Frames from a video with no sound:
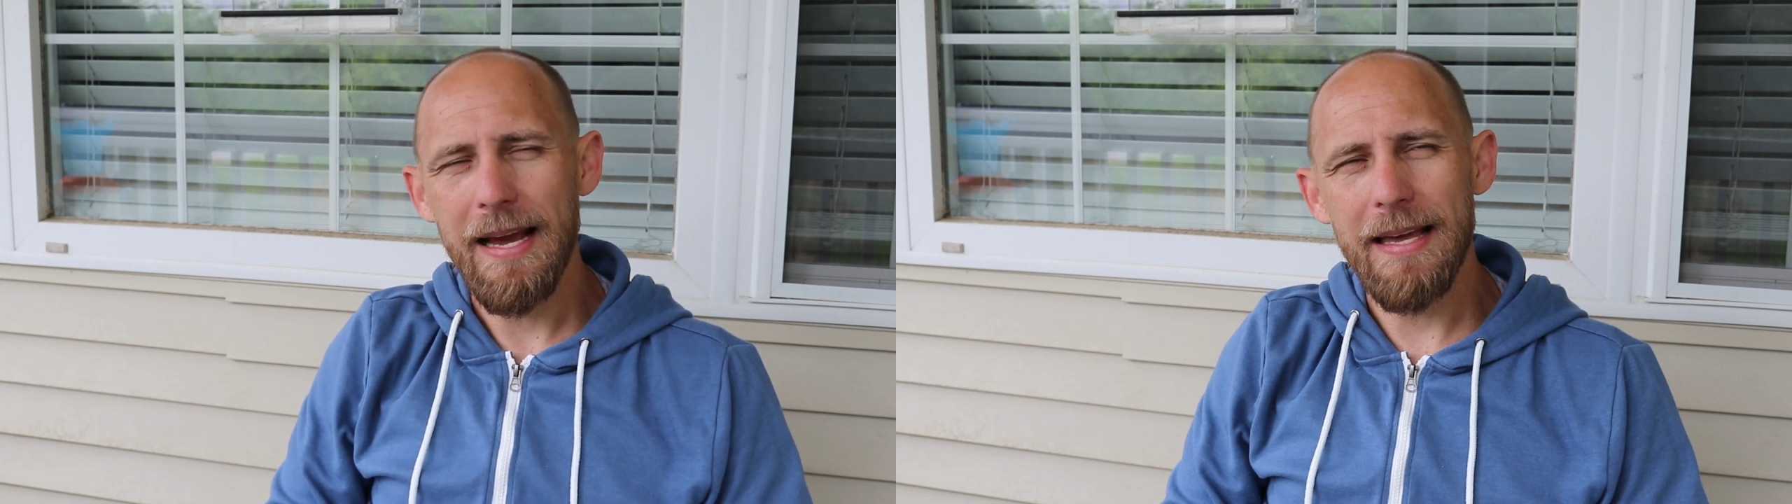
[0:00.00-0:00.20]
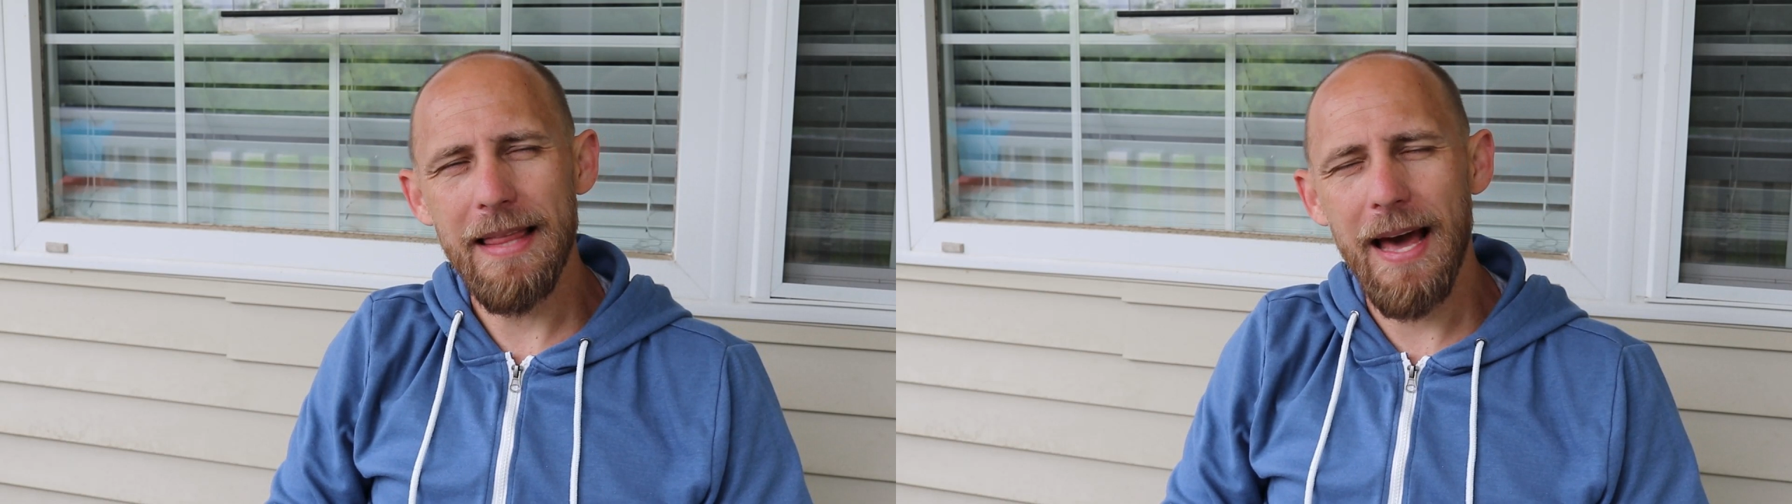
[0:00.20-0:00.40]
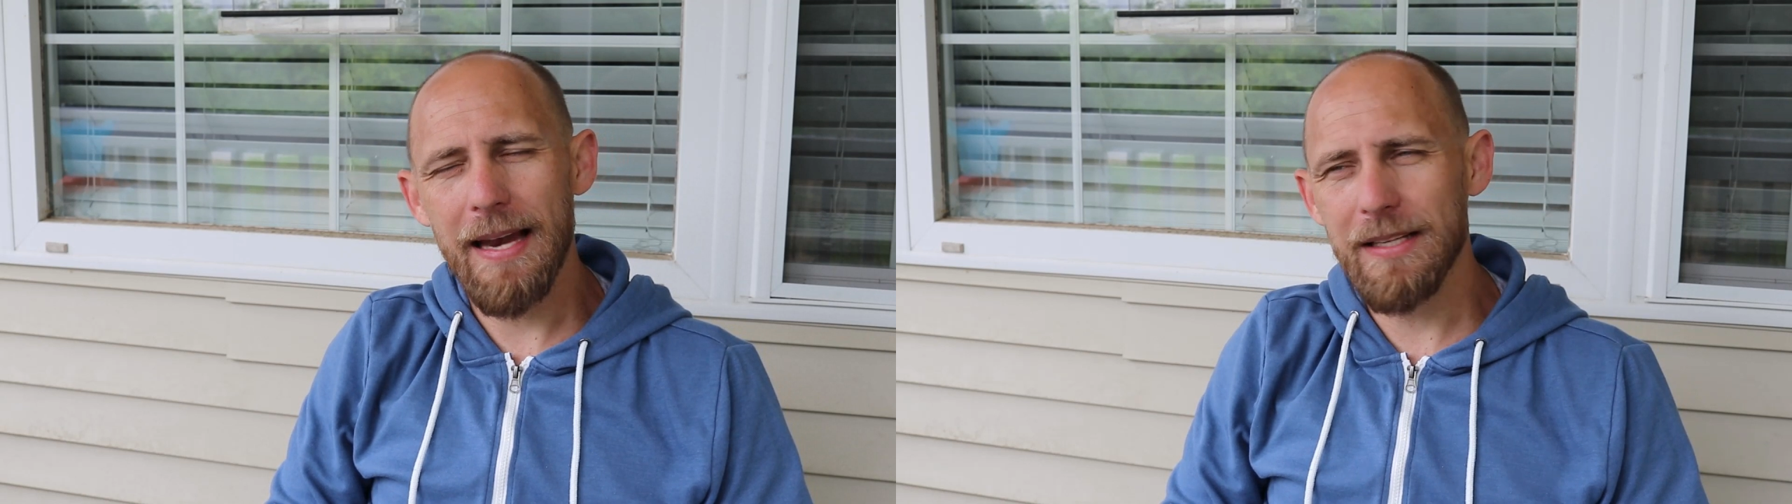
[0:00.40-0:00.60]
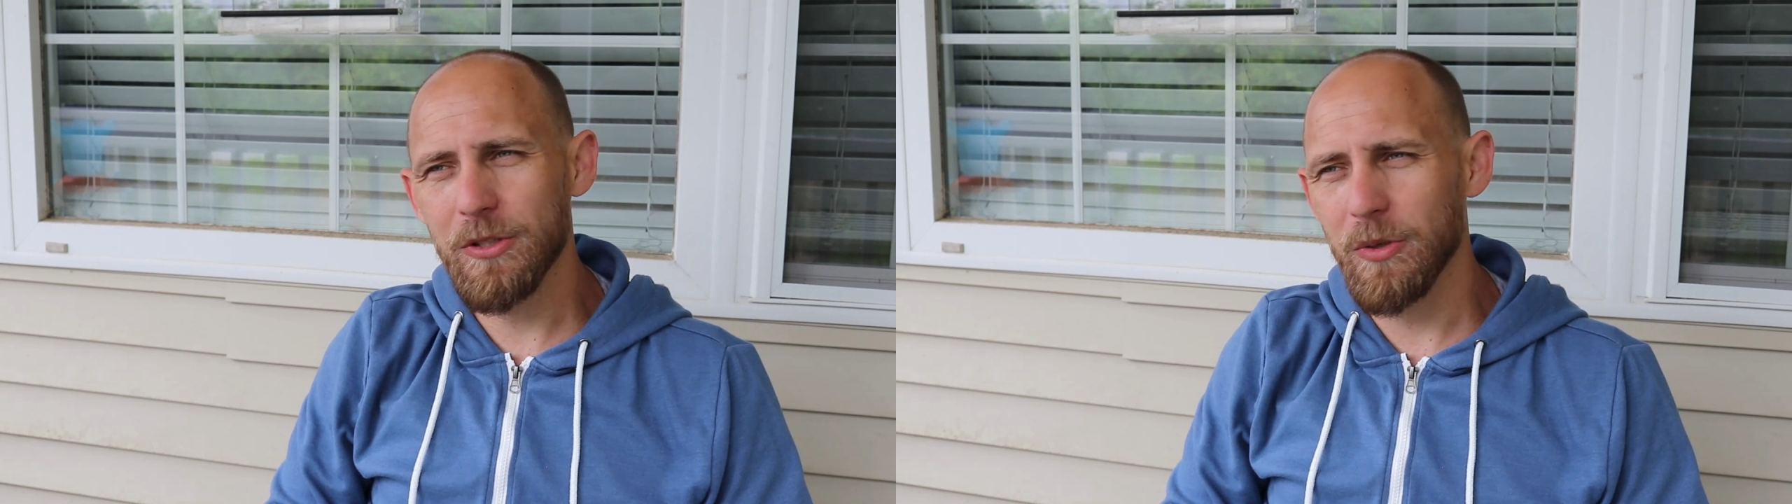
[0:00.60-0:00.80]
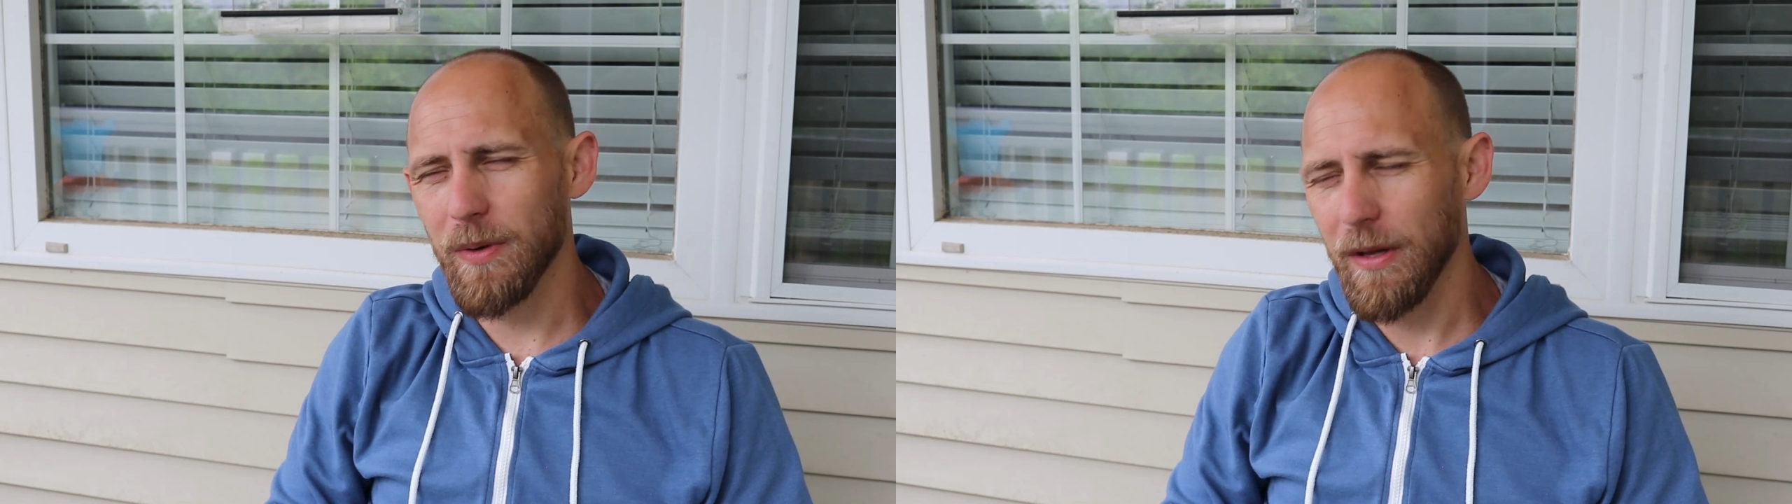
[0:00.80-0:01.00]
and that is
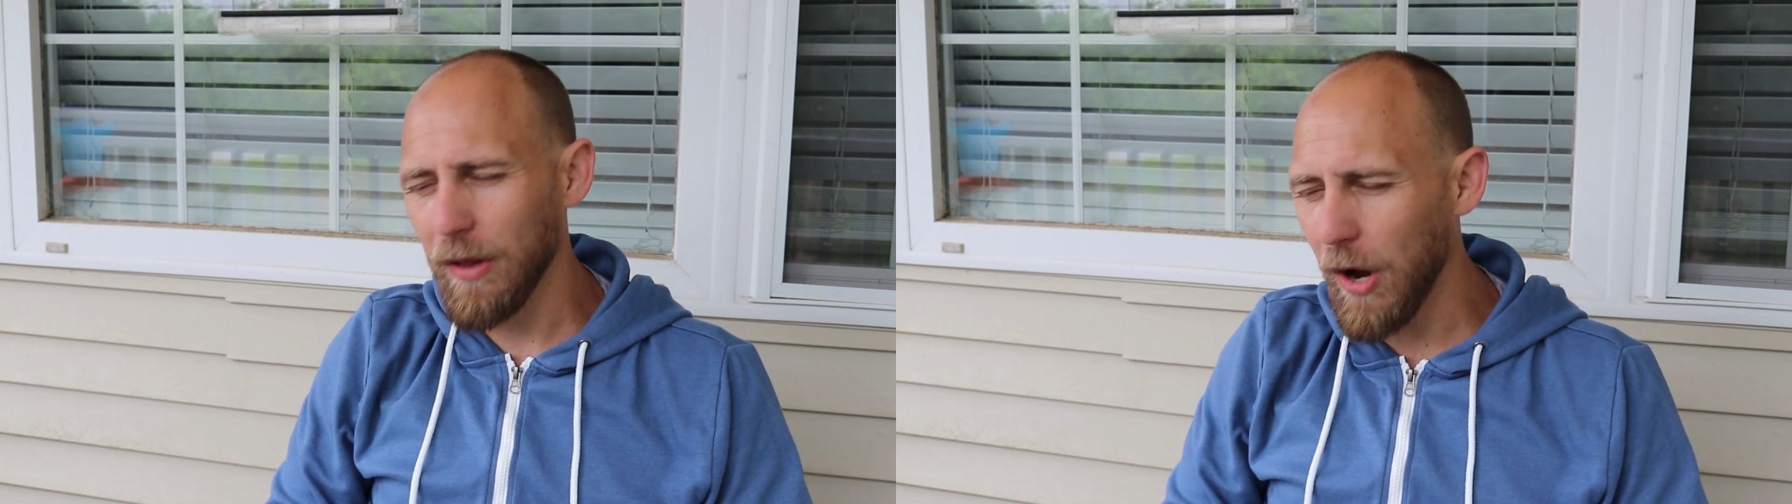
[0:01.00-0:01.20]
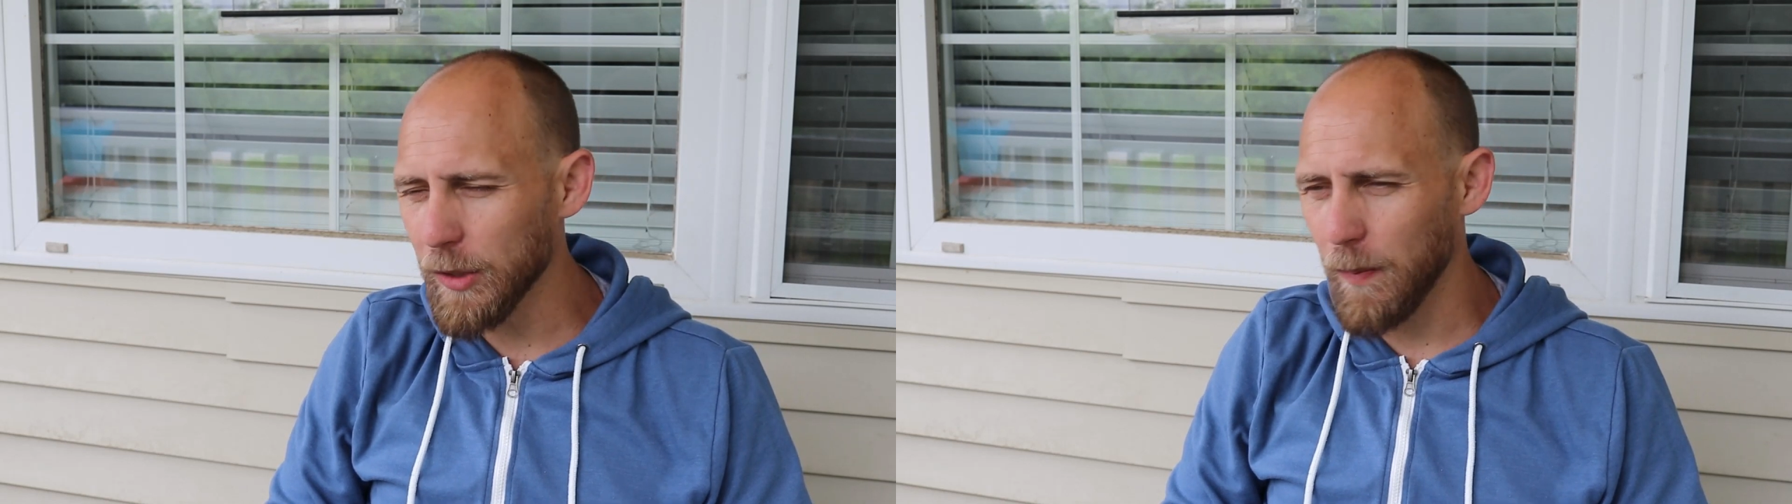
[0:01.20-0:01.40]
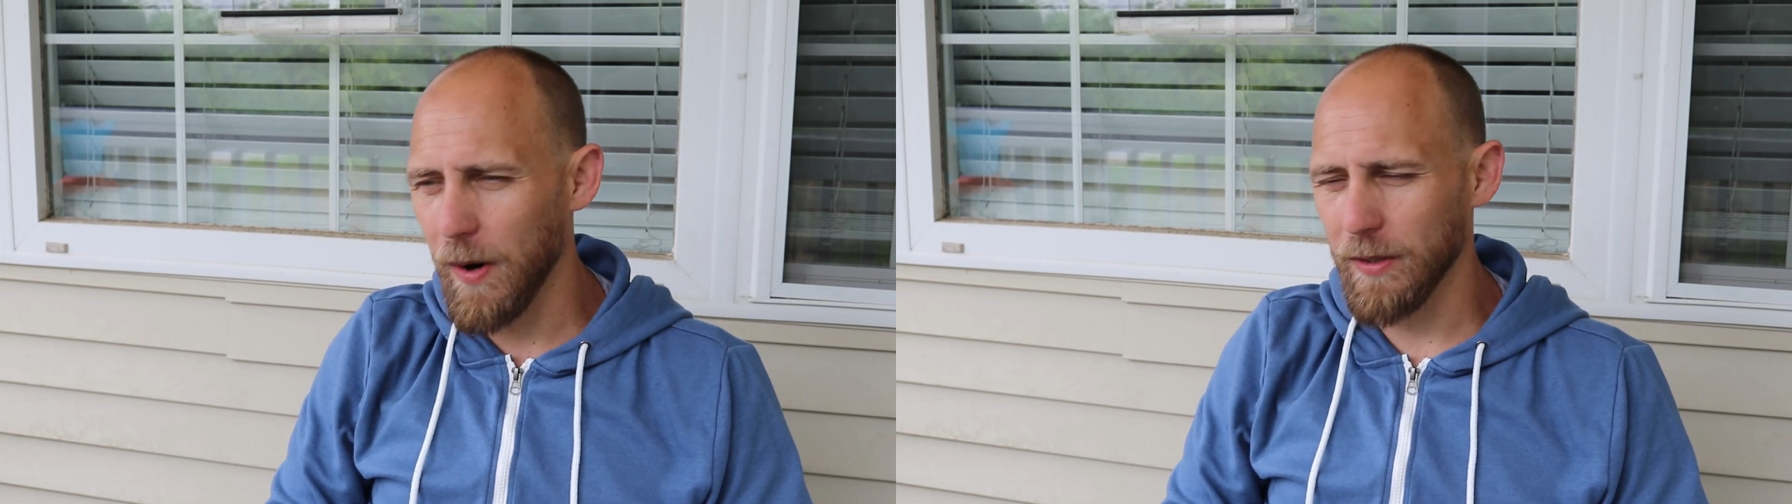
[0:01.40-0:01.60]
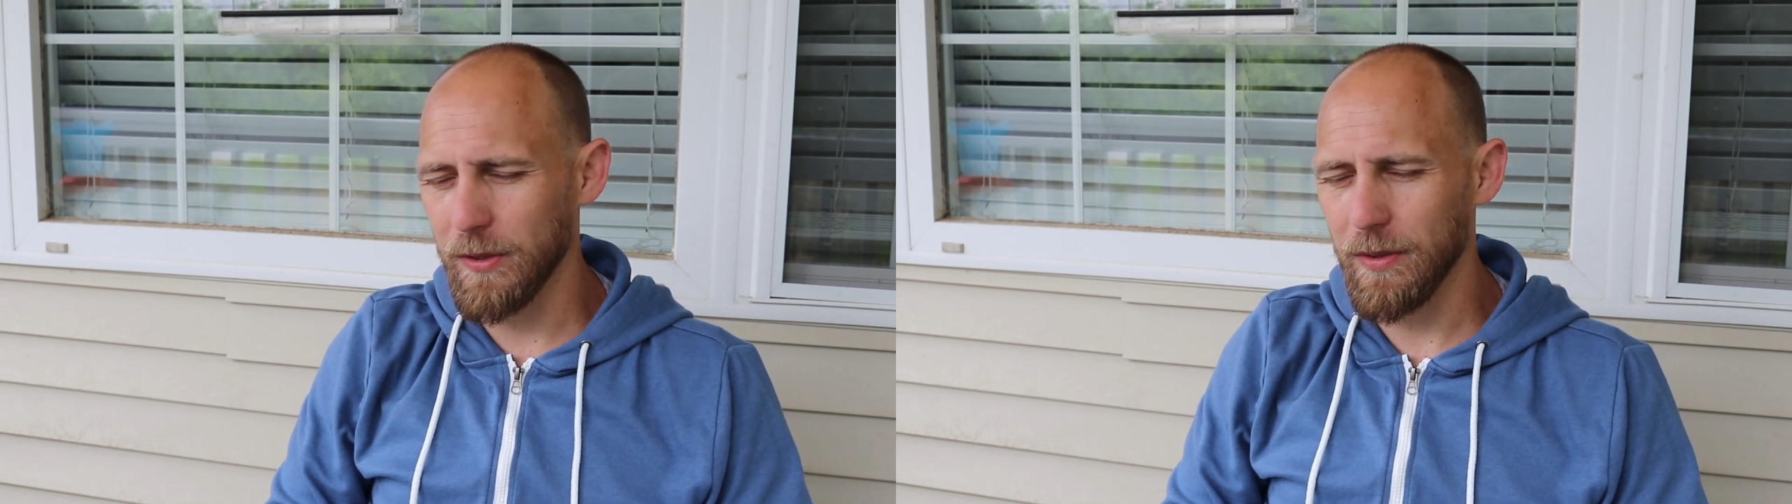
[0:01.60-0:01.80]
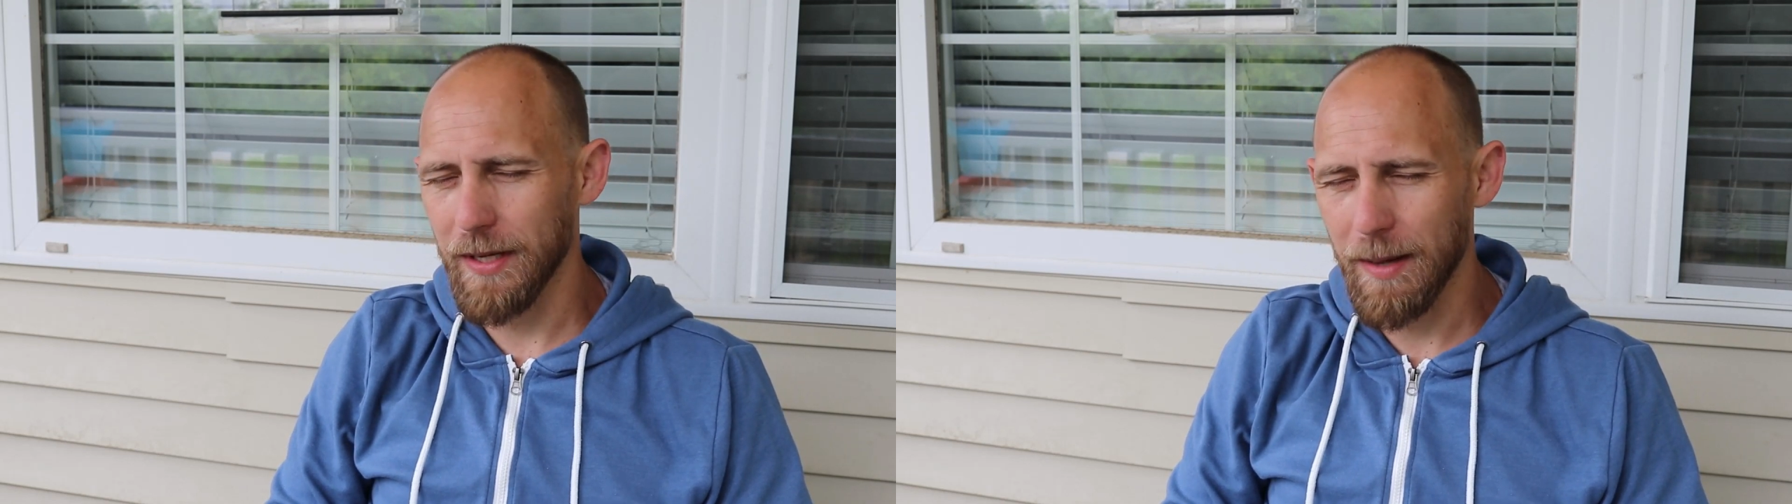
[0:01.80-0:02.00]
due in a large
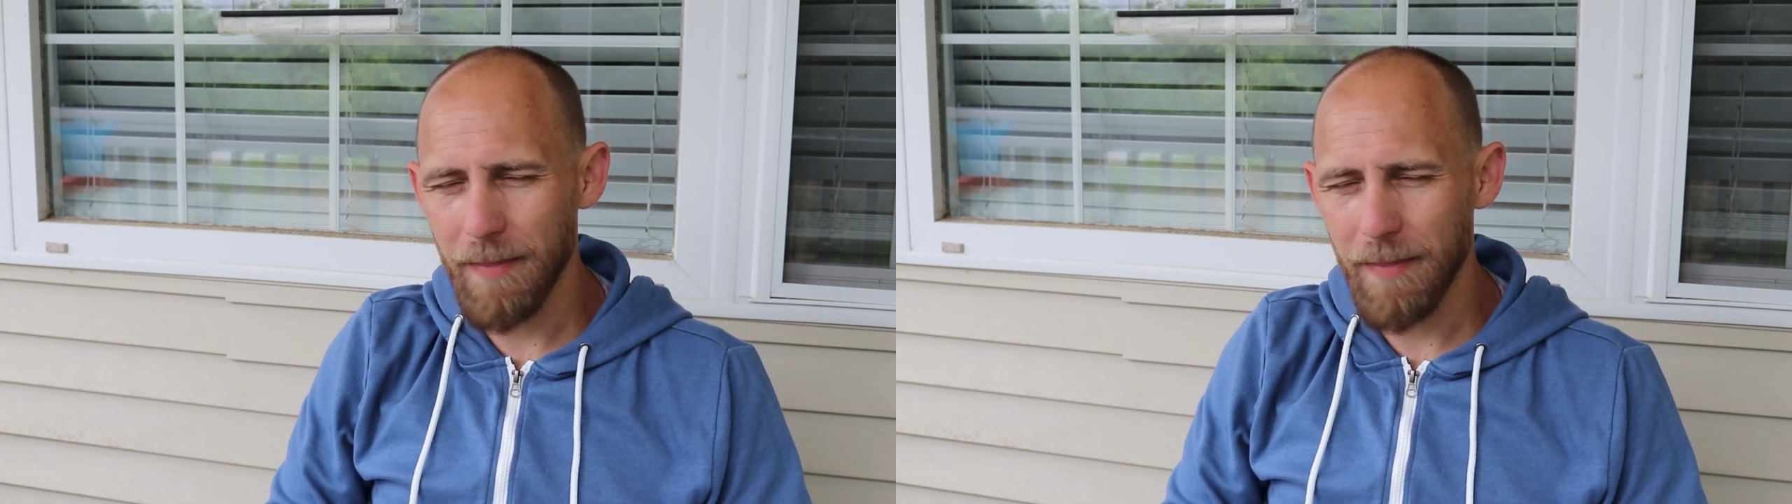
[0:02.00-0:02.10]
part to the